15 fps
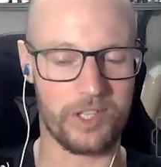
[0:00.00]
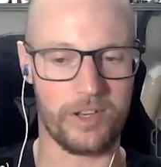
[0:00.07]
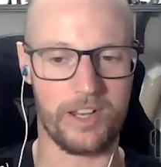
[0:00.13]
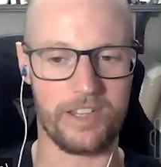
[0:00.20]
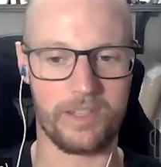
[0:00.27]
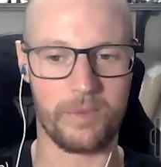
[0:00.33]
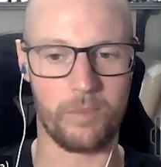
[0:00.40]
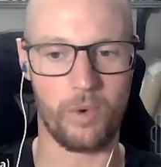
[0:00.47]
also
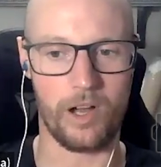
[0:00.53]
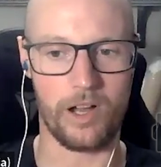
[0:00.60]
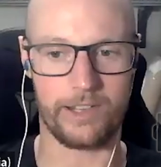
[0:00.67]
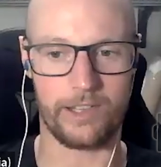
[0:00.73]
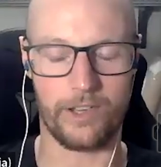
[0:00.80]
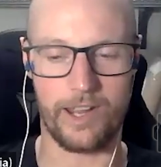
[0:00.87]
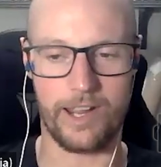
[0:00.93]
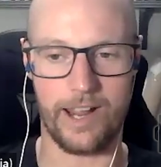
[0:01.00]
done some
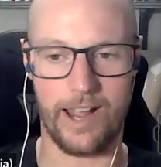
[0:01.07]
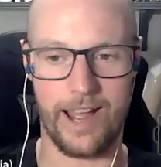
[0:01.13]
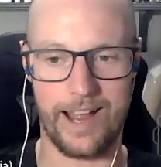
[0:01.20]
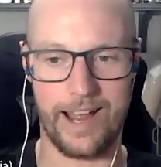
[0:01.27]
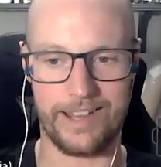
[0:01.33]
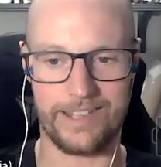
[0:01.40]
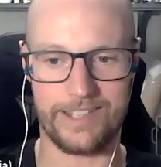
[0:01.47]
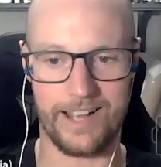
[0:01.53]
work looking
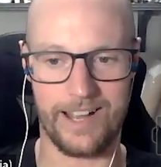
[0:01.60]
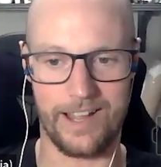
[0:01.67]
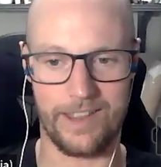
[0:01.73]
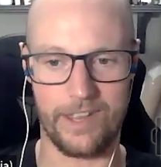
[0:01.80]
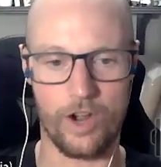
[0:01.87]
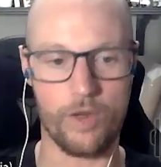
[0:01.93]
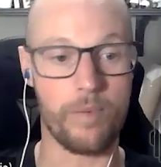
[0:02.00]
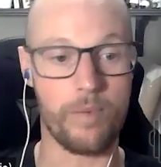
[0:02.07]
at
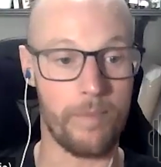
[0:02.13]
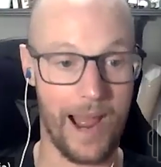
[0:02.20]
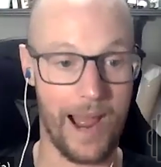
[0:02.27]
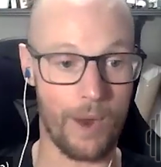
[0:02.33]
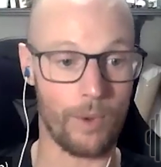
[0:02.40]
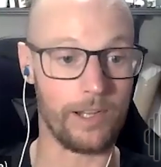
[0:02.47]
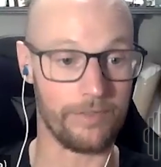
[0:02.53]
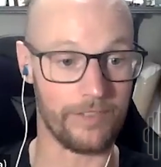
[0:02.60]
the open
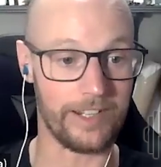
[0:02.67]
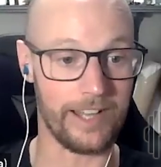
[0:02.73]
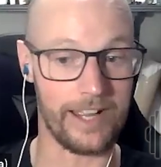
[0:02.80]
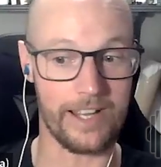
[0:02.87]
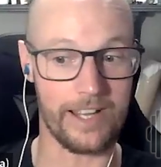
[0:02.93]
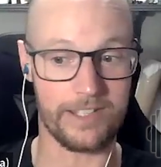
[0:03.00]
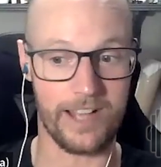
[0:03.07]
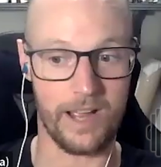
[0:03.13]
powerlifting
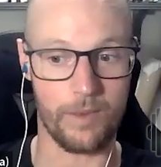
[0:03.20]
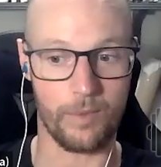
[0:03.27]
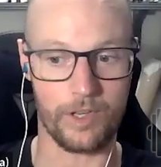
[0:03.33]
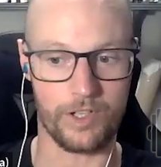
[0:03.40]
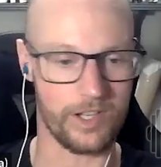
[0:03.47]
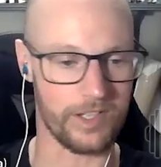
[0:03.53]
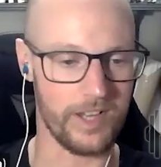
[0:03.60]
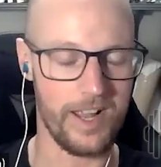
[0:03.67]
data set,
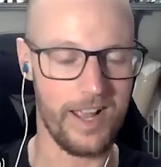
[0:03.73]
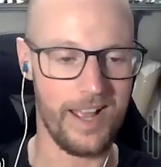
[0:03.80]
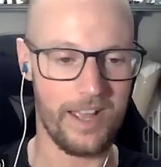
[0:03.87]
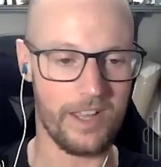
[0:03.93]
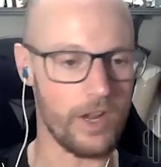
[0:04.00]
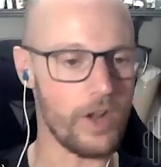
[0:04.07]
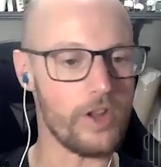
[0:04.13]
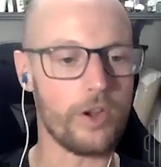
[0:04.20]
which is
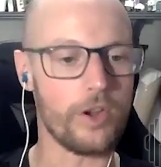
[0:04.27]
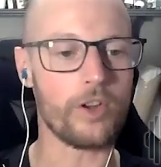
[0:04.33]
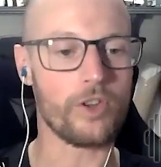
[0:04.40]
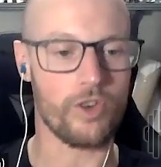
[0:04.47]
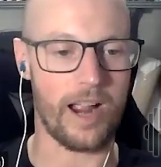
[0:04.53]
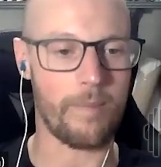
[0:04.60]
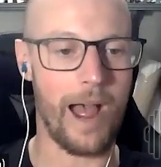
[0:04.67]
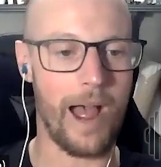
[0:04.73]
you can
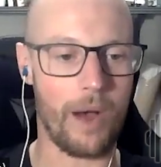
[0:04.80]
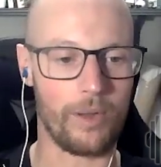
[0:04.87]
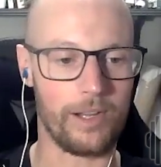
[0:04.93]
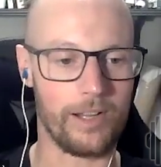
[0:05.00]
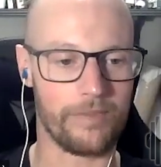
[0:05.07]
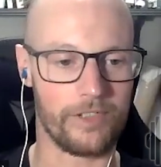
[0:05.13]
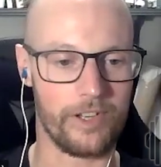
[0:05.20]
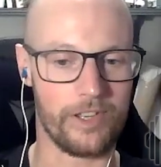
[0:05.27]
track
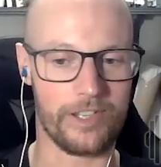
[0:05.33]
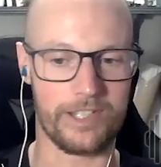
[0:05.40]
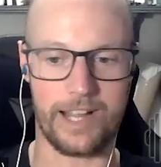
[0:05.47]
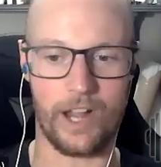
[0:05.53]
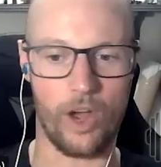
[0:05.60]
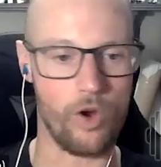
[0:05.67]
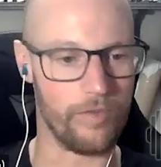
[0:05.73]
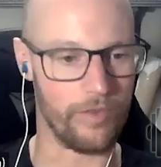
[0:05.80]
powerlifters
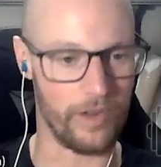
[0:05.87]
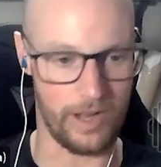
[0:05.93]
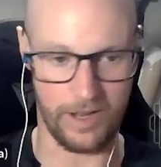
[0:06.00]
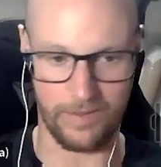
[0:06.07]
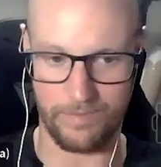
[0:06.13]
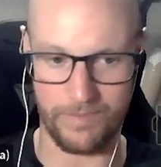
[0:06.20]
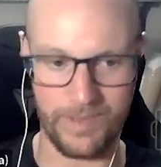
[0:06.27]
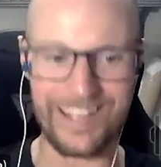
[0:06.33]
like
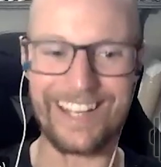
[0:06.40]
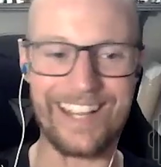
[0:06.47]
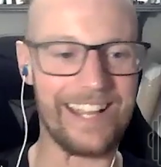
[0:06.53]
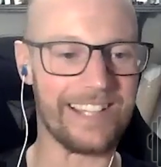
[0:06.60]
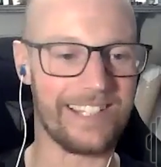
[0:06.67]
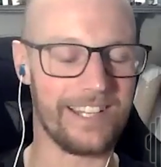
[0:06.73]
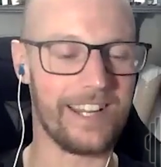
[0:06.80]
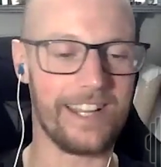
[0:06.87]
over
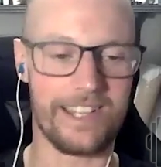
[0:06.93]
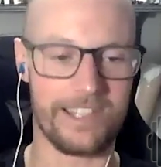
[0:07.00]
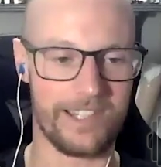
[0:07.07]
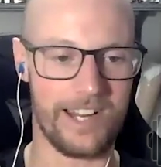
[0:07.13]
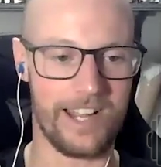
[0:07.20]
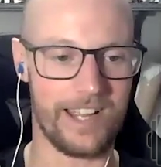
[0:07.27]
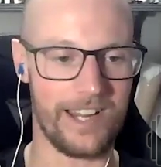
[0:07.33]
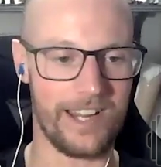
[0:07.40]
years and years
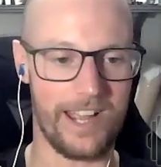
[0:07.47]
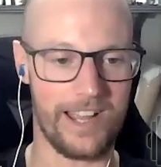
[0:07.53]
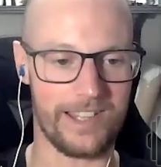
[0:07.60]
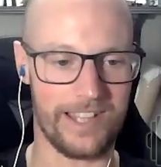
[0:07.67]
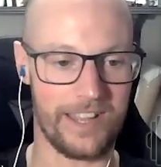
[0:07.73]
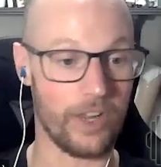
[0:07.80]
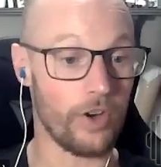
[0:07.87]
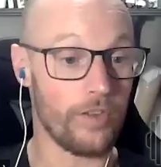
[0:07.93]
and
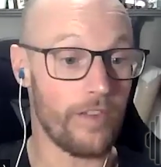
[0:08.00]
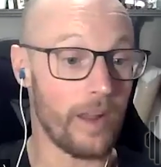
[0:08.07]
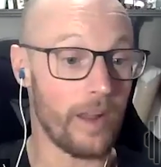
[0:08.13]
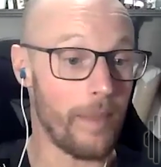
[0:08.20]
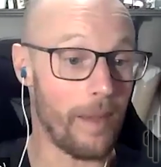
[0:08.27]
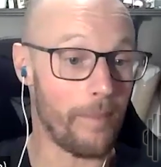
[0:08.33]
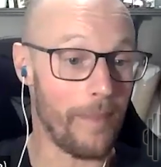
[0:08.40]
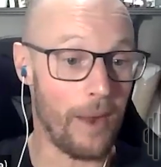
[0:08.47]
years. And the good thing
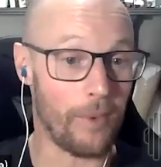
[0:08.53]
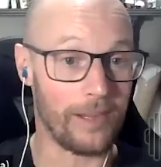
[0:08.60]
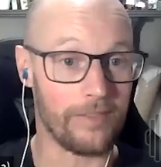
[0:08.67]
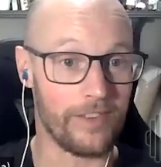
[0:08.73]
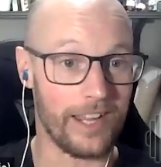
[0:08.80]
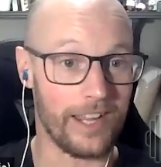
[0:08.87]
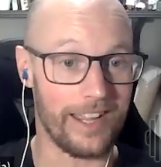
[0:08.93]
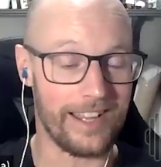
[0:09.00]
about
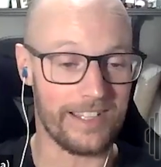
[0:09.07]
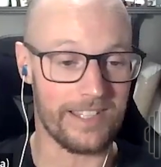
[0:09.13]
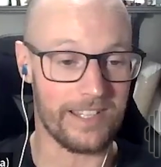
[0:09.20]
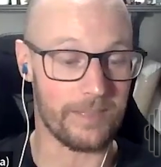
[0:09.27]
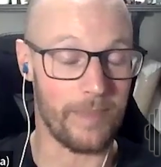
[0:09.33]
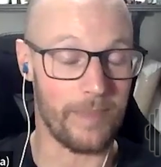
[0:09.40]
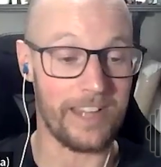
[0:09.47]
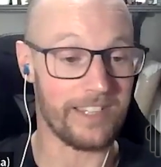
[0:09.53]
powerlifting is
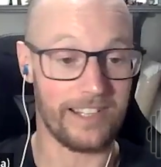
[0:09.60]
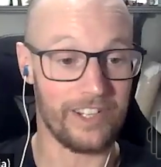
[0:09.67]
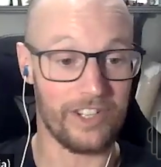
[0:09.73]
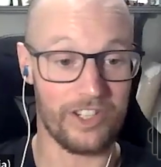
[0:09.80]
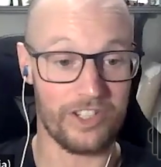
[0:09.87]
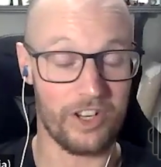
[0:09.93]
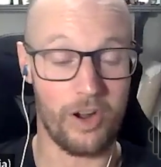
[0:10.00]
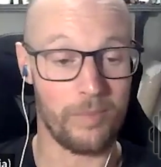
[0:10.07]
it's
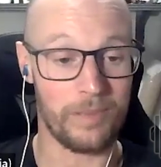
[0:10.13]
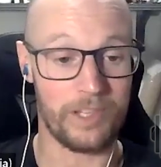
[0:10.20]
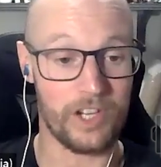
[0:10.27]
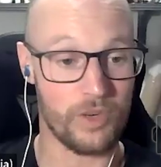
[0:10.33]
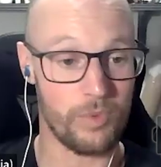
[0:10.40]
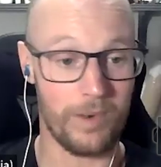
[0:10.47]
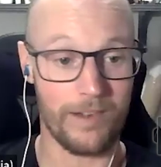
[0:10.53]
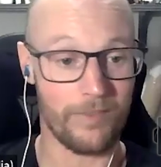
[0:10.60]
basically just a
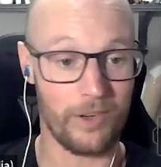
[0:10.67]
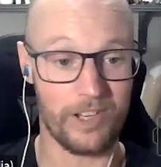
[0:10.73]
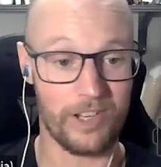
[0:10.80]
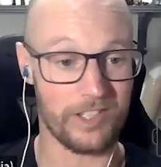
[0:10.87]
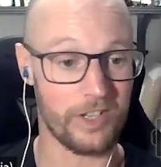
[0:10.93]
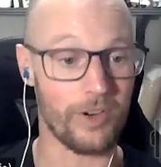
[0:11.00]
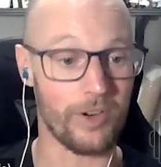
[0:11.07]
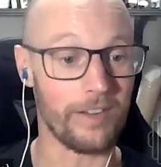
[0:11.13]
competition where everyone
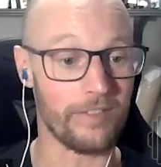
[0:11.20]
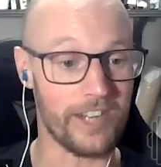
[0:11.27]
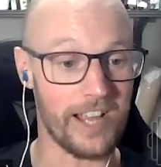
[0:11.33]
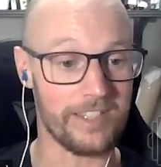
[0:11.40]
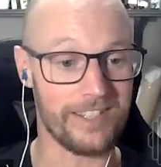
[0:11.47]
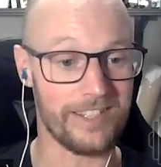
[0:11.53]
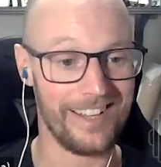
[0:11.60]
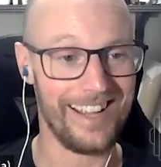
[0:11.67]
does a strength
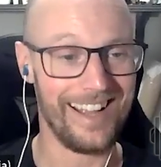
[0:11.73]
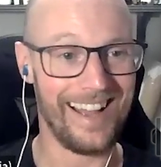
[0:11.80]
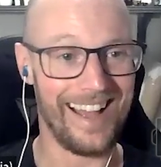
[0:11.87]
test.